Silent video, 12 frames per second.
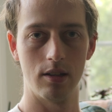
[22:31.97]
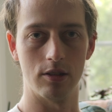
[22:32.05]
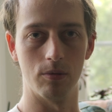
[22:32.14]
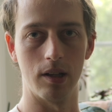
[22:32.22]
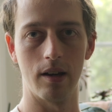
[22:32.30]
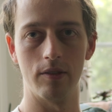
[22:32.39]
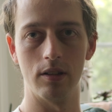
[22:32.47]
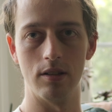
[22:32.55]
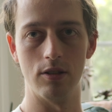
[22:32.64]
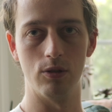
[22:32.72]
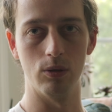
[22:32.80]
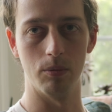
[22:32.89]
So we have all
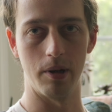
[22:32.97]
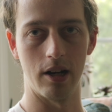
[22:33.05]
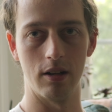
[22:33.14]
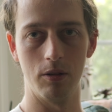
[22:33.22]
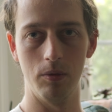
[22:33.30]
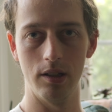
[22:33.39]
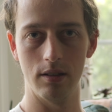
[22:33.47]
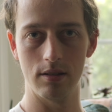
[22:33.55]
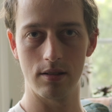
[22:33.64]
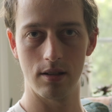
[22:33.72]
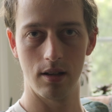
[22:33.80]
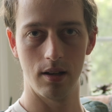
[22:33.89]
these dual bearing
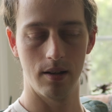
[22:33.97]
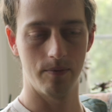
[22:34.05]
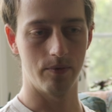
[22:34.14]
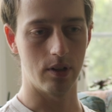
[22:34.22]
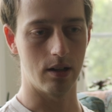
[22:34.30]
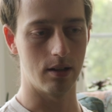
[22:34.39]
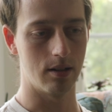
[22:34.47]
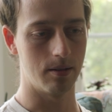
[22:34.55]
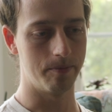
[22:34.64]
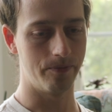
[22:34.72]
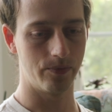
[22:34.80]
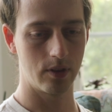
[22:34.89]
wheels
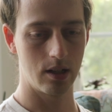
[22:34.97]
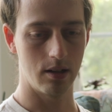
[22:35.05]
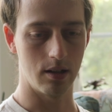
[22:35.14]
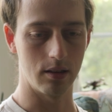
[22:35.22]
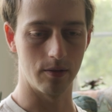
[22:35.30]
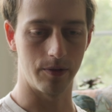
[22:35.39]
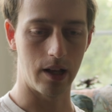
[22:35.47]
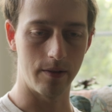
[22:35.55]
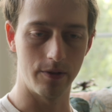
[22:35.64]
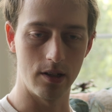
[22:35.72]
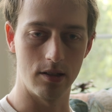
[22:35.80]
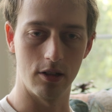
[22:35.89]
in the
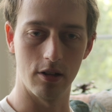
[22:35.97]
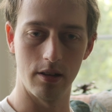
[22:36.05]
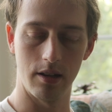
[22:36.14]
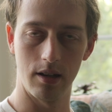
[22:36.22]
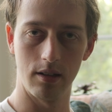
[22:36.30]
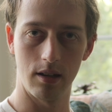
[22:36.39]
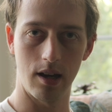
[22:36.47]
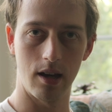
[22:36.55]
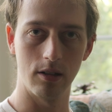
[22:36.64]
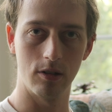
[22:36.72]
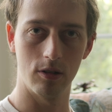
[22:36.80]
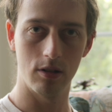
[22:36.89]
FlatFace urethane
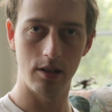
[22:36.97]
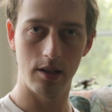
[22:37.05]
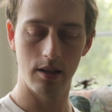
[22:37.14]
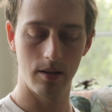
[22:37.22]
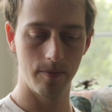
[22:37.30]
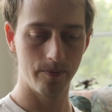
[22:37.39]
category.